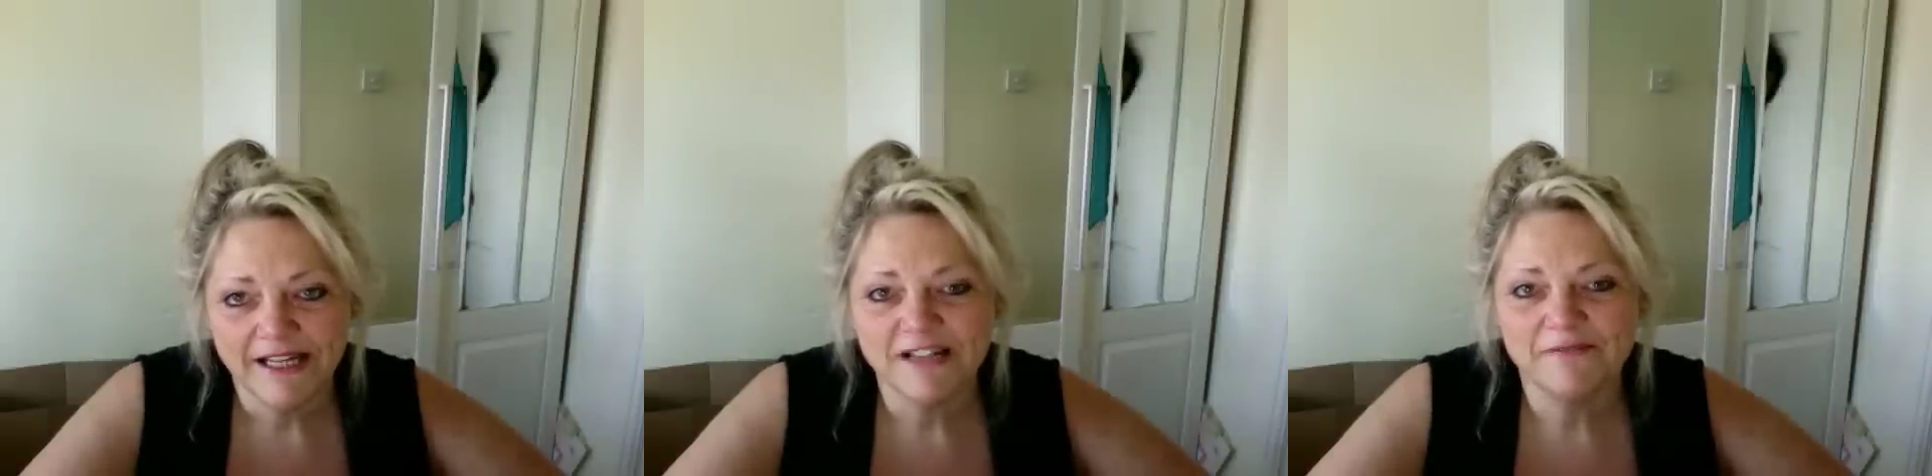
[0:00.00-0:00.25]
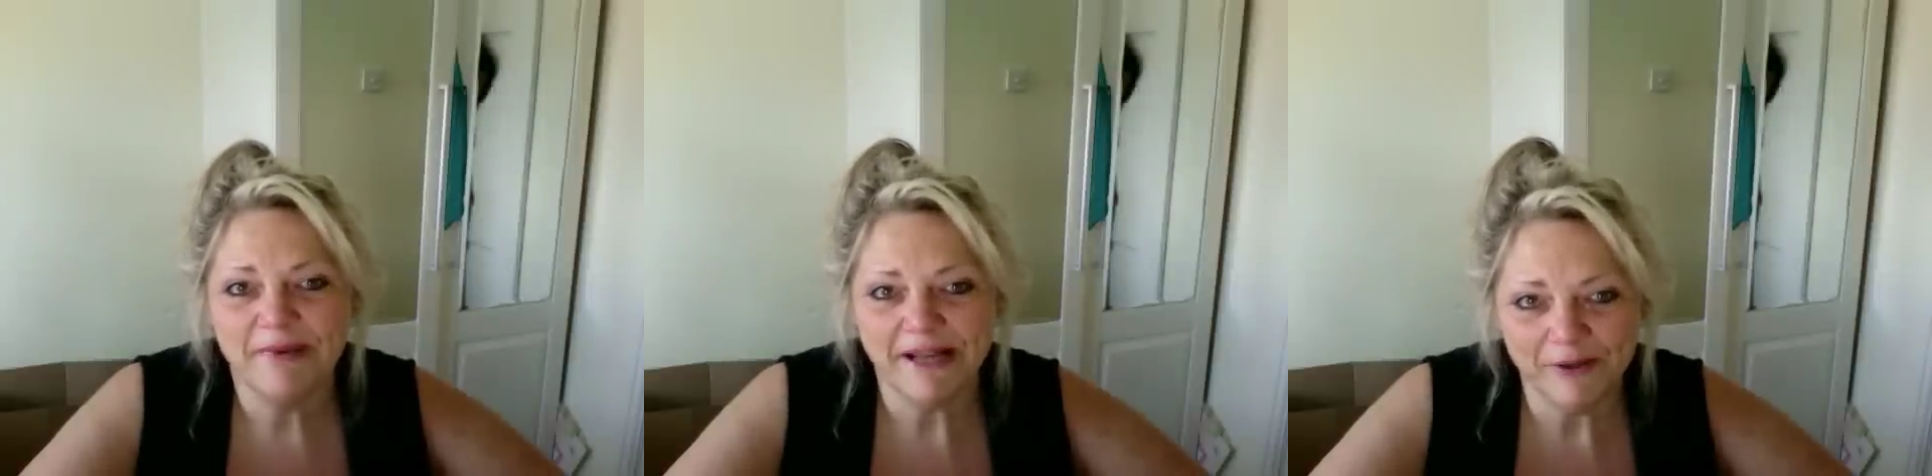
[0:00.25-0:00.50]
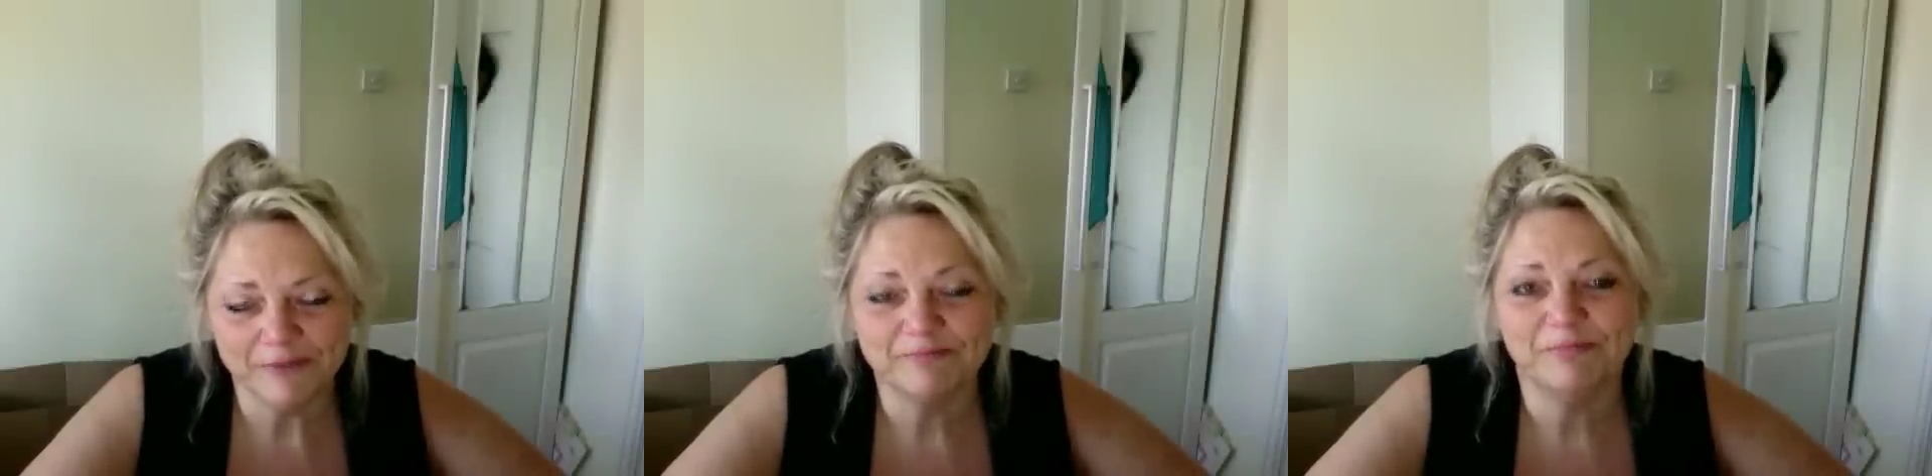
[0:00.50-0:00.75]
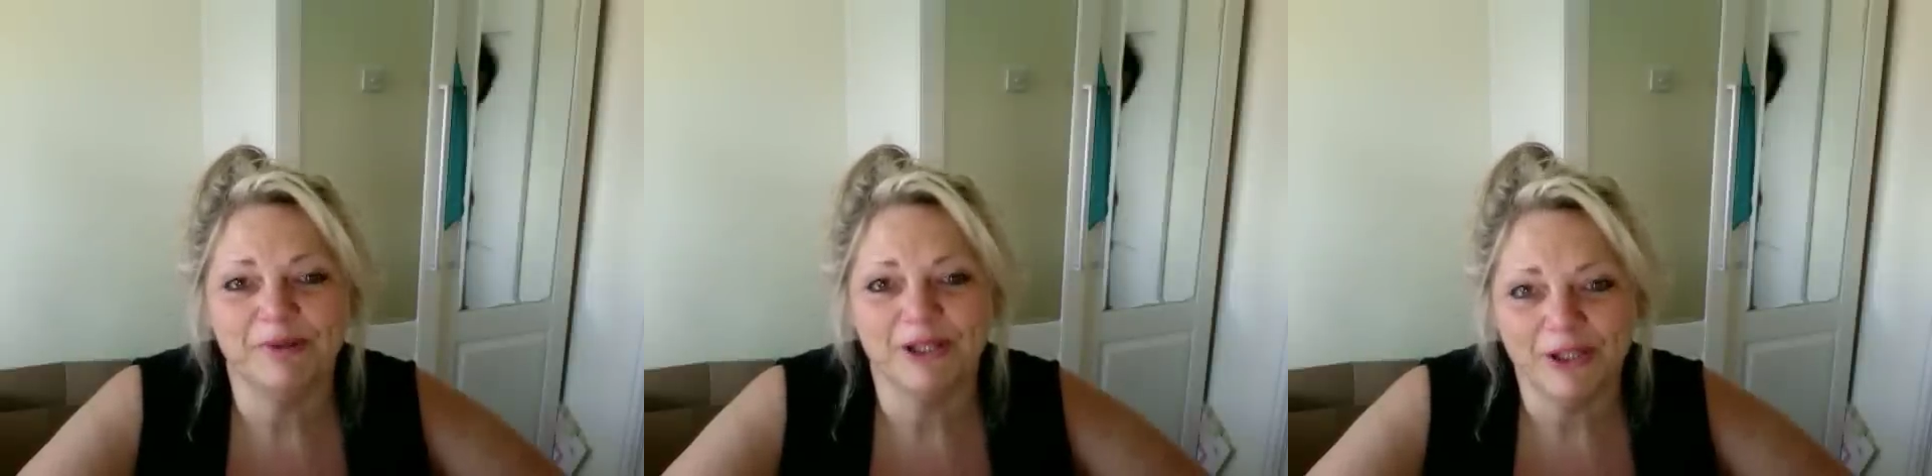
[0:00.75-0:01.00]

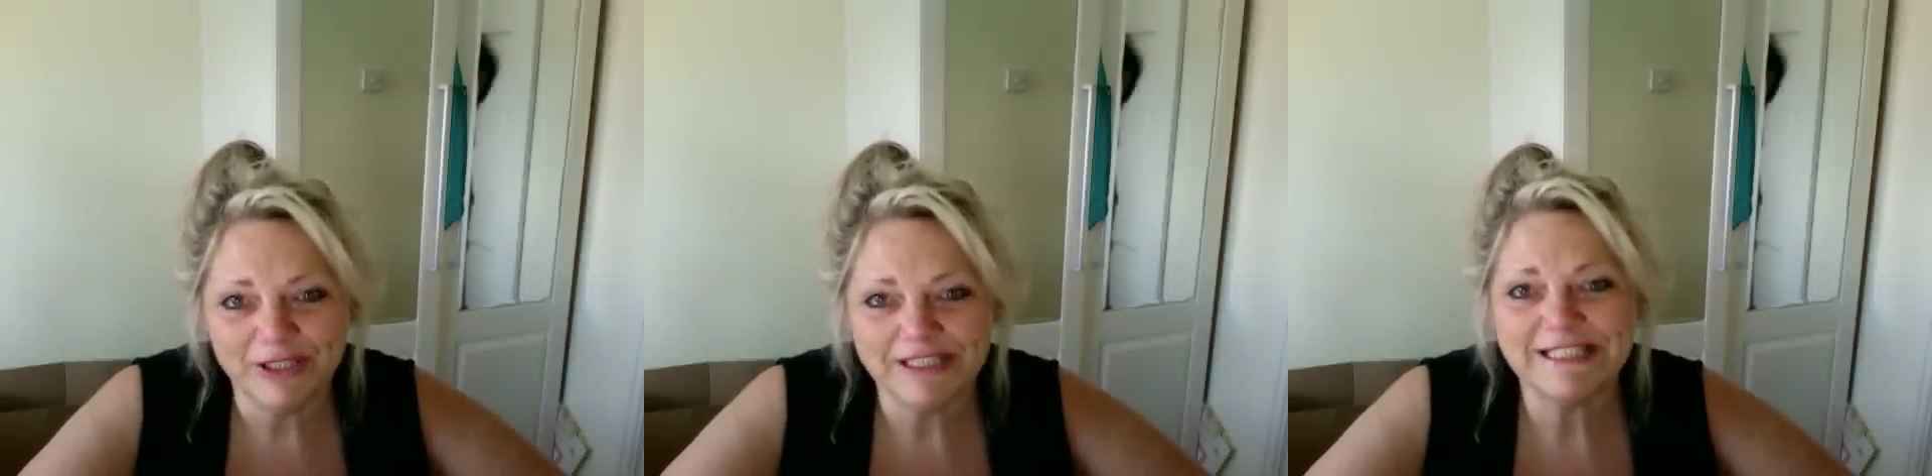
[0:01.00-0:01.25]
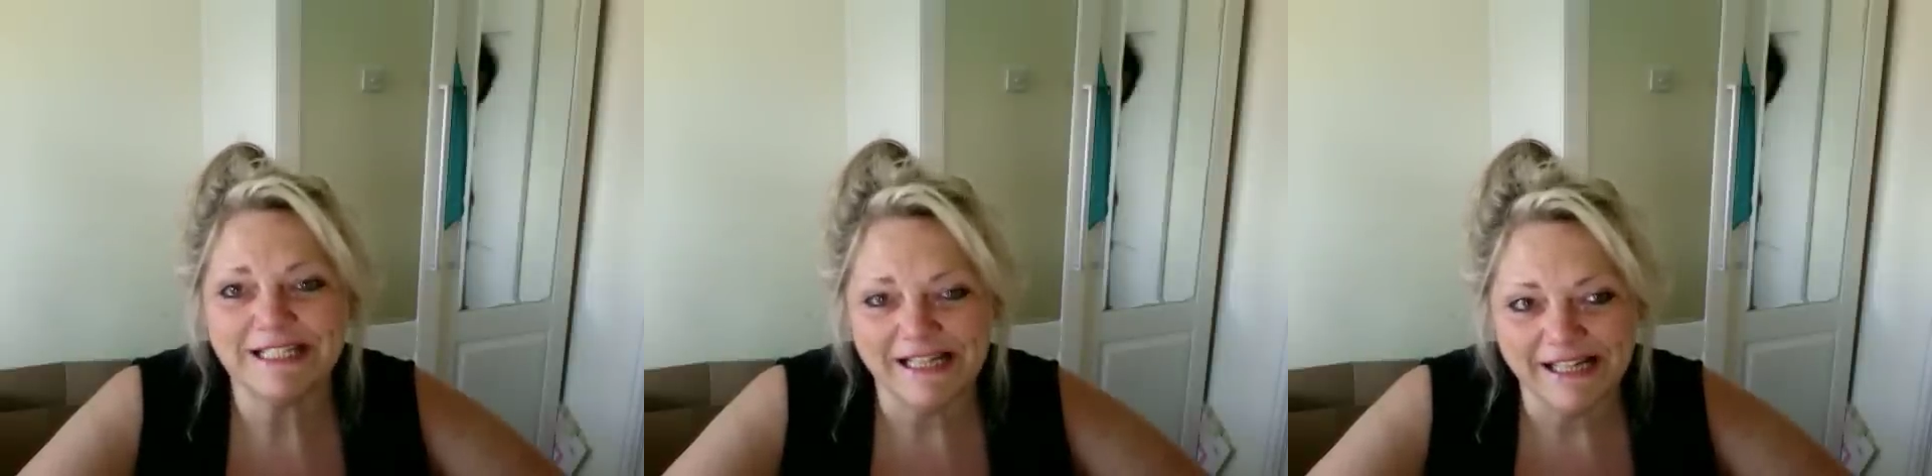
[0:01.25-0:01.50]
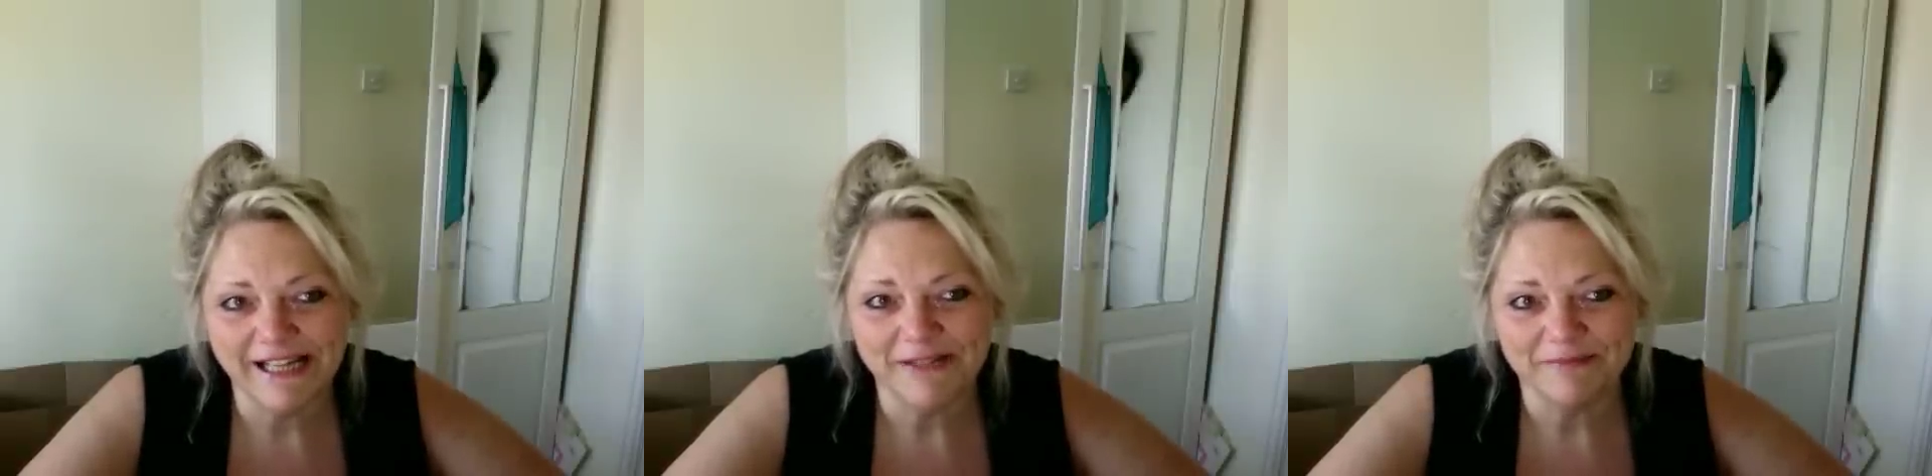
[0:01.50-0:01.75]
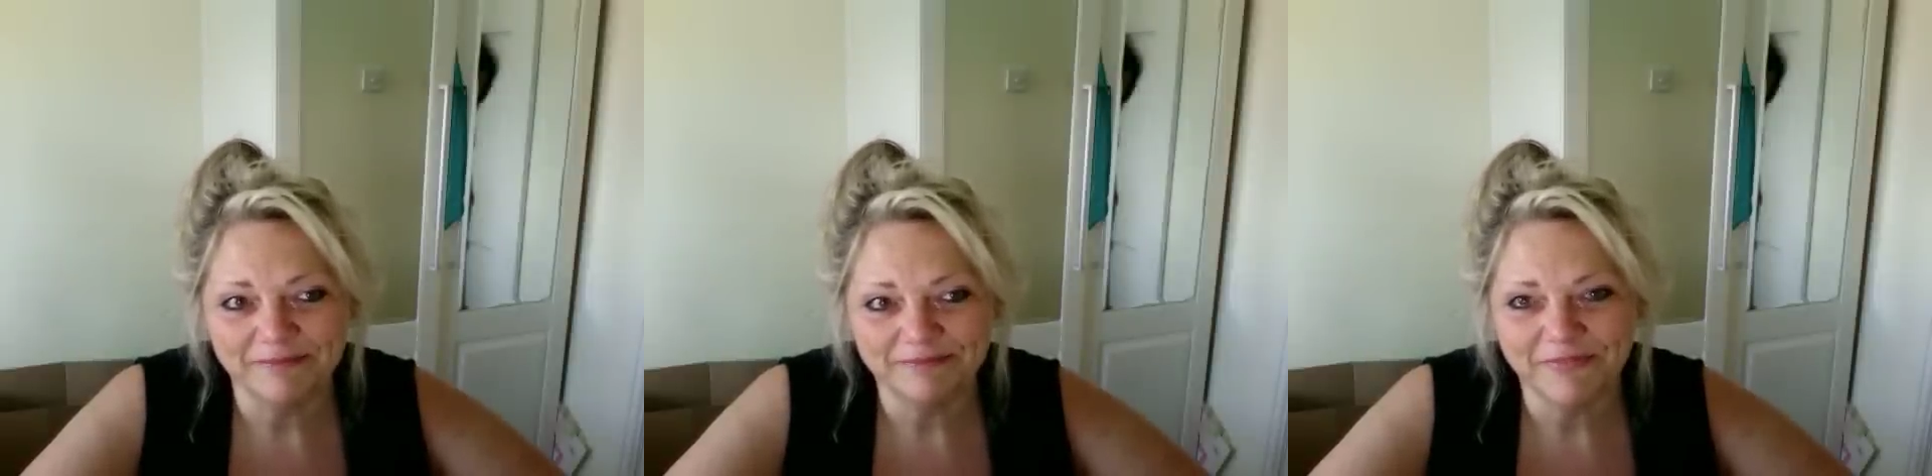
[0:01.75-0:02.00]
about bloody
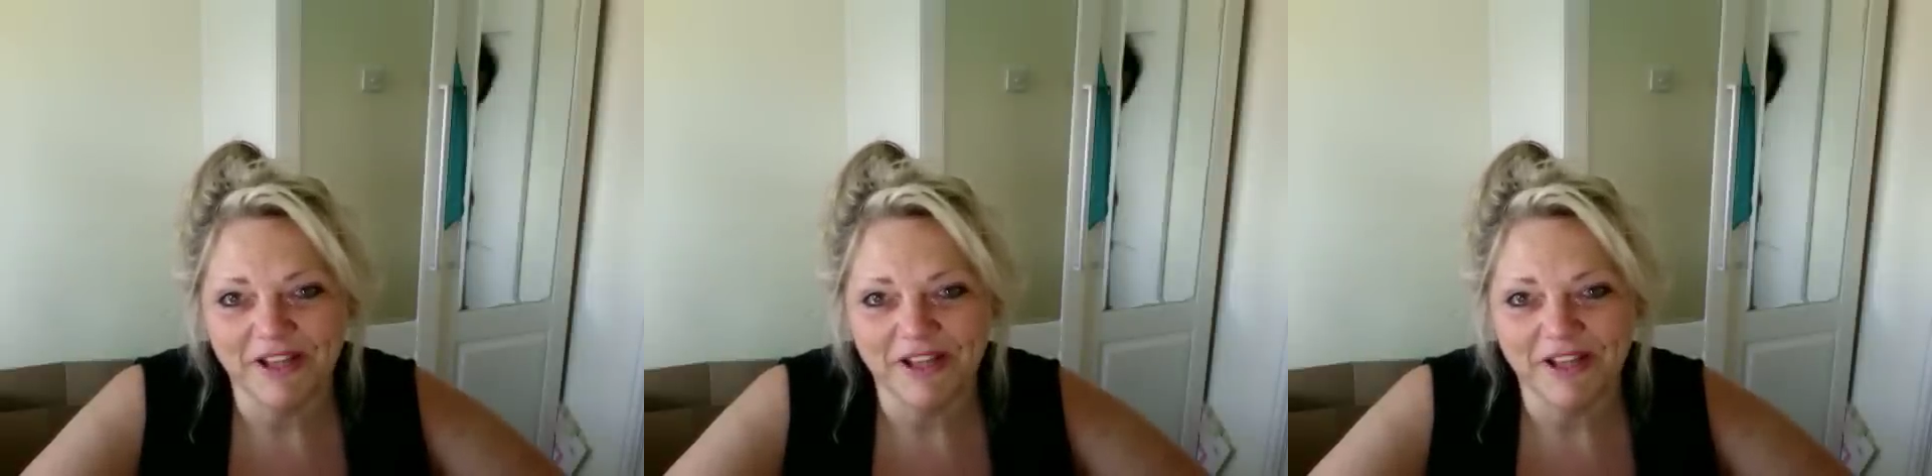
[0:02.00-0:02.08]
time